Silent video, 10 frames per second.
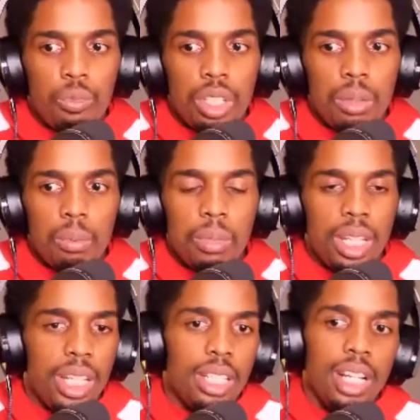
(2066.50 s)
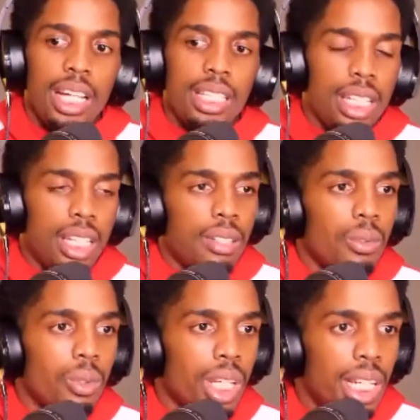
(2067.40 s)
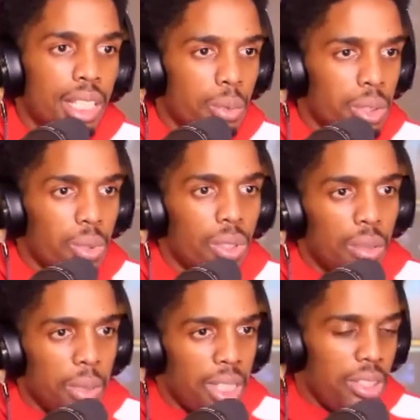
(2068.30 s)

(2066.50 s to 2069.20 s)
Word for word: man, I get it. What I did was wrong, man.